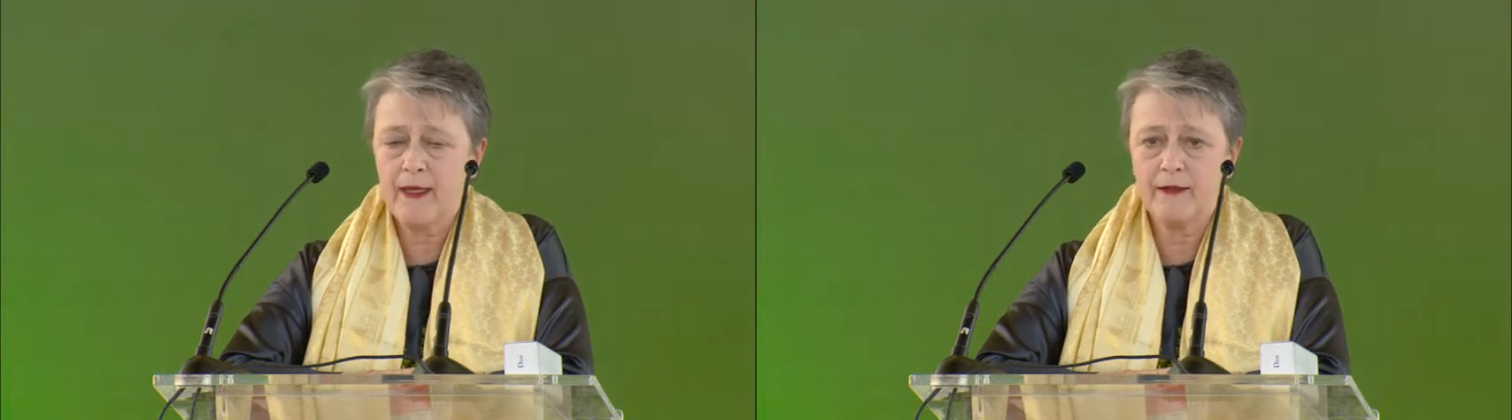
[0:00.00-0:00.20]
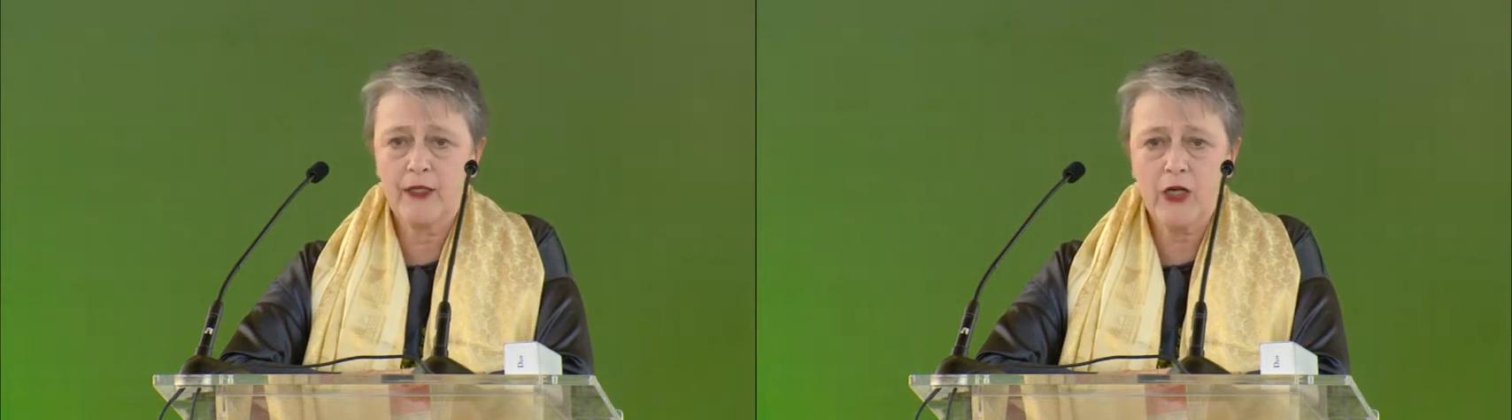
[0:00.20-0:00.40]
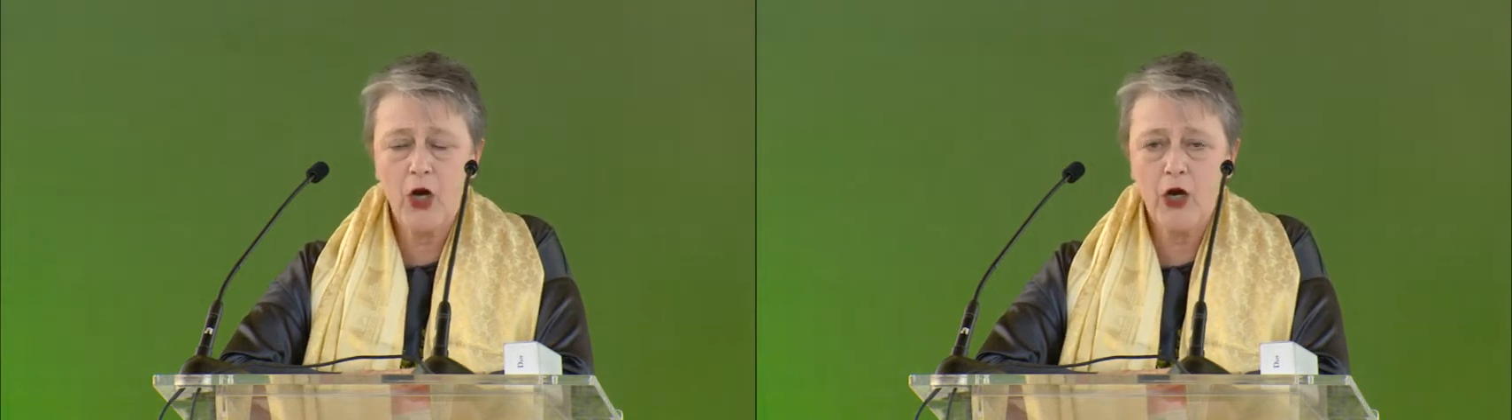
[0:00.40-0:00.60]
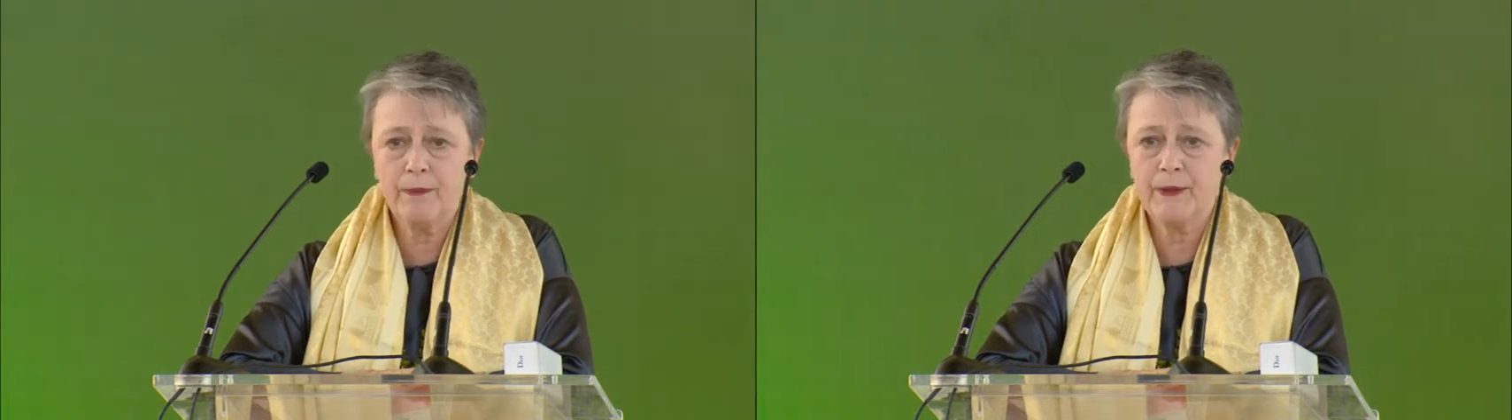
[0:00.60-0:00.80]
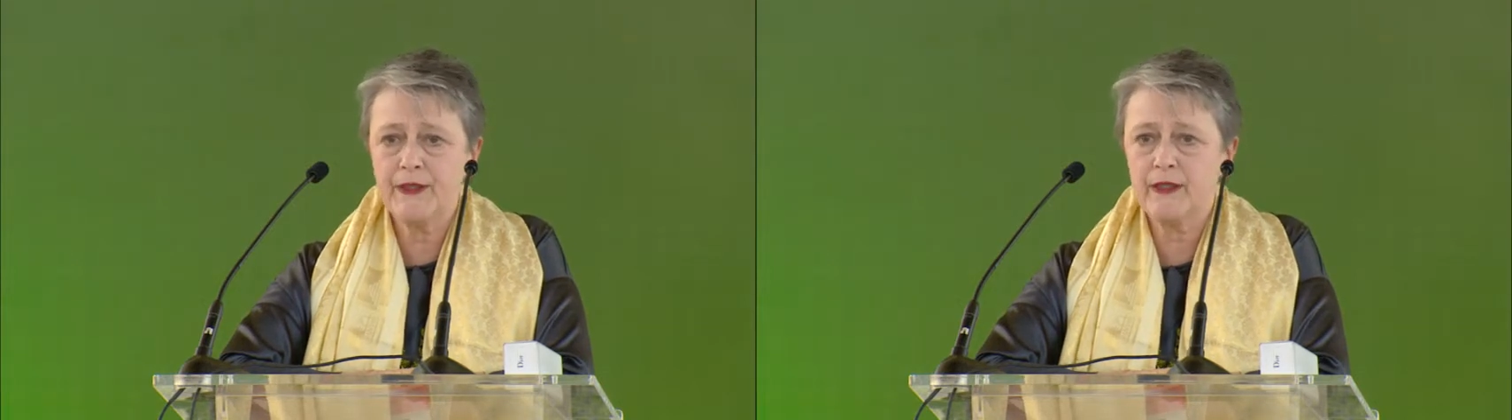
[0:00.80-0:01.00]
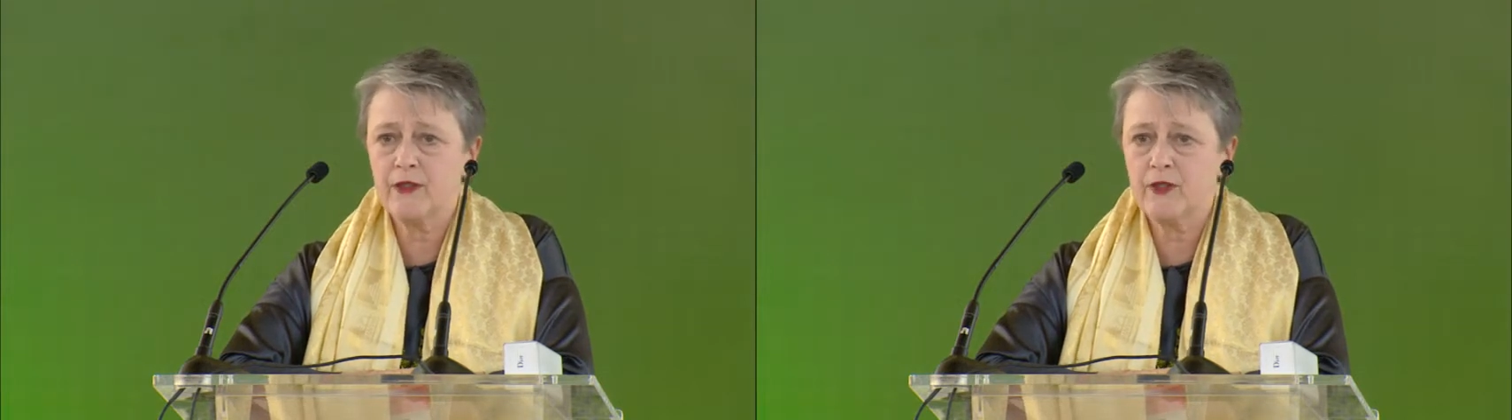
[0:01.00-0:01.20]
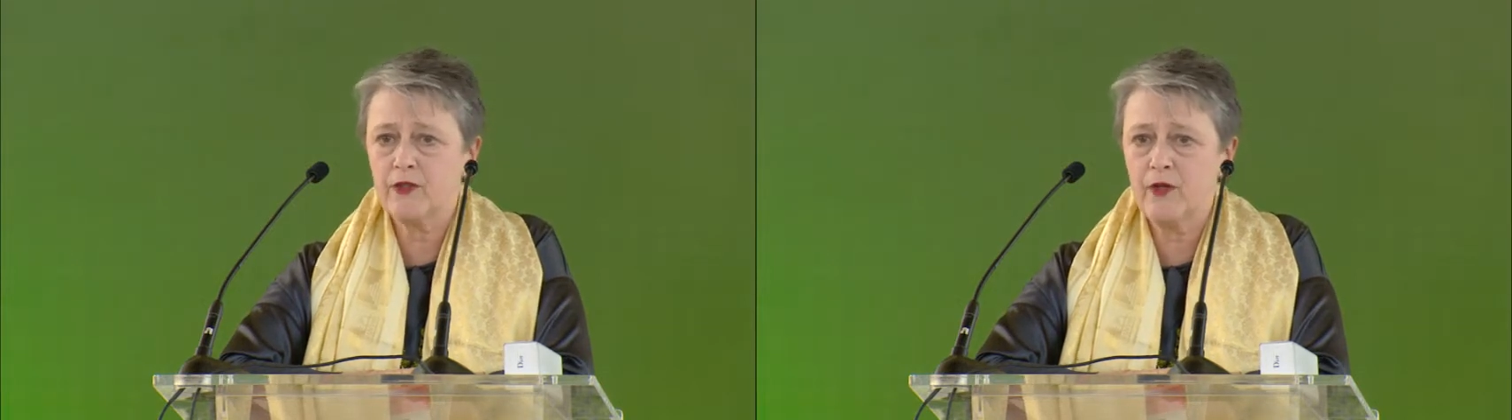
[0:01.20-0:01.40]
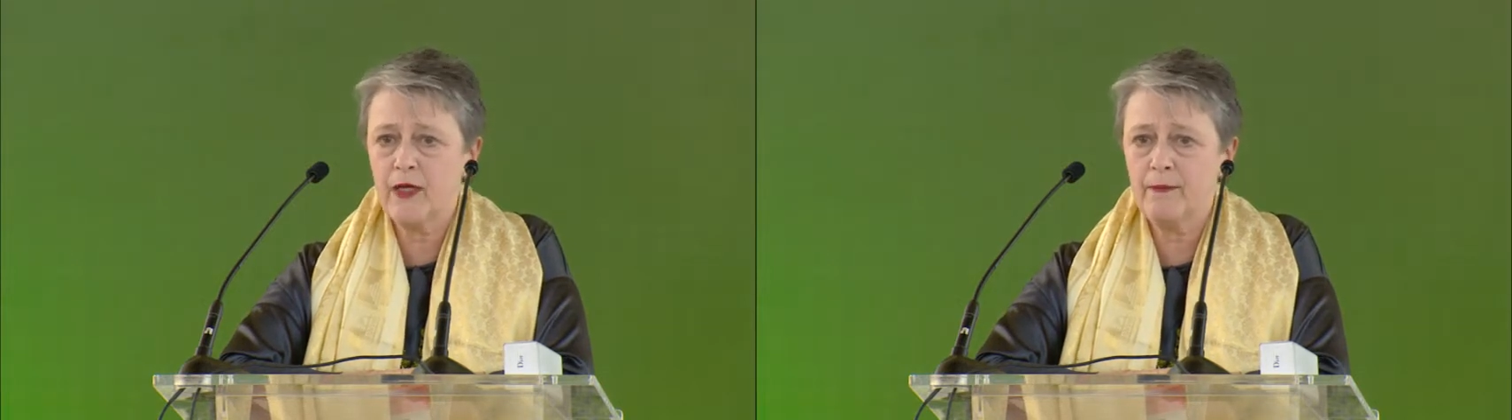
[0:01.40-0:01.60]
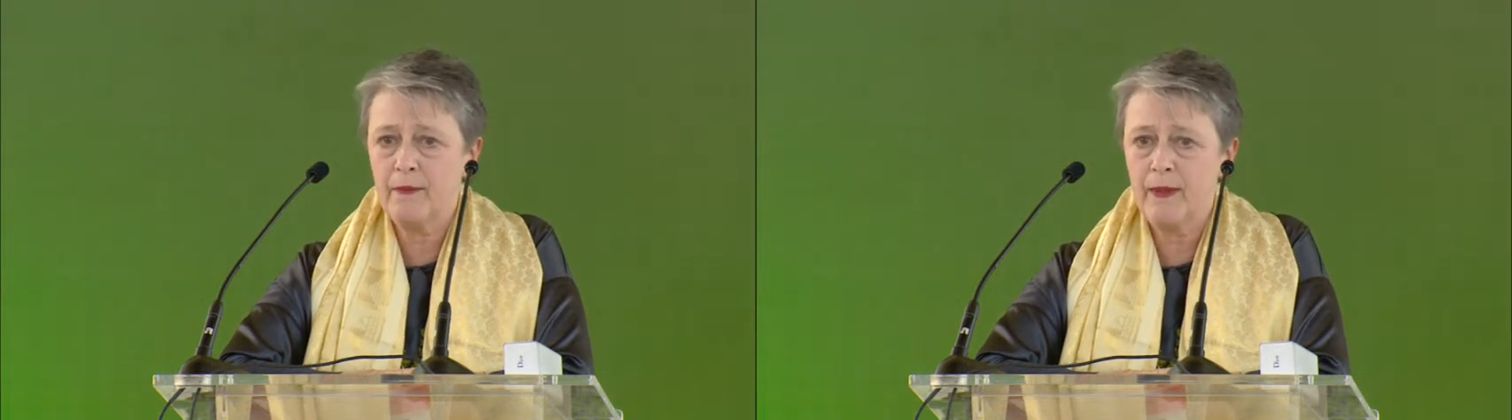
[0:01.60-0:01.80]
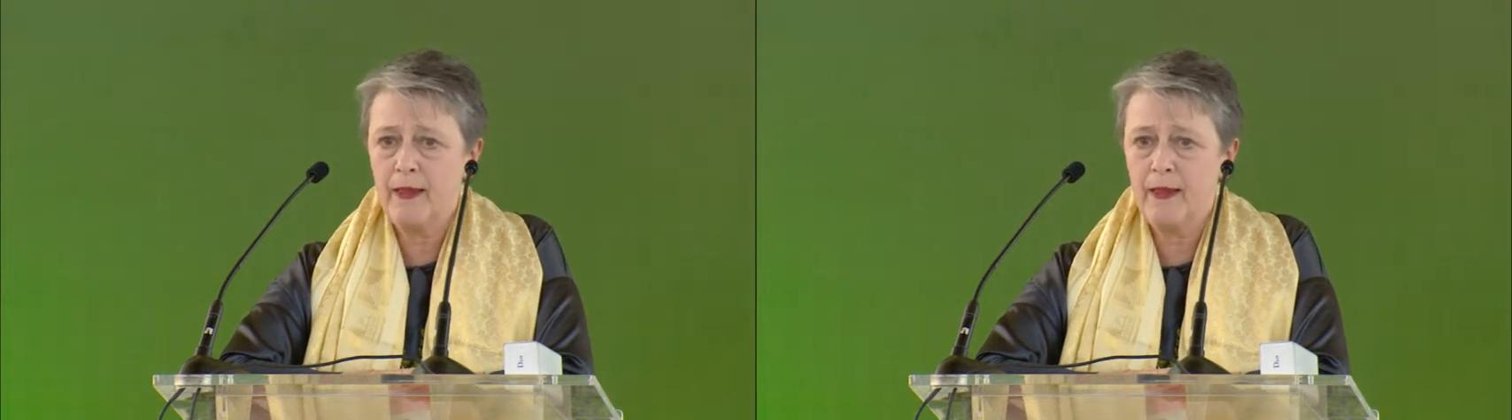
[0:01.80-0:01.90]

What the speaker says: in the carpet industry,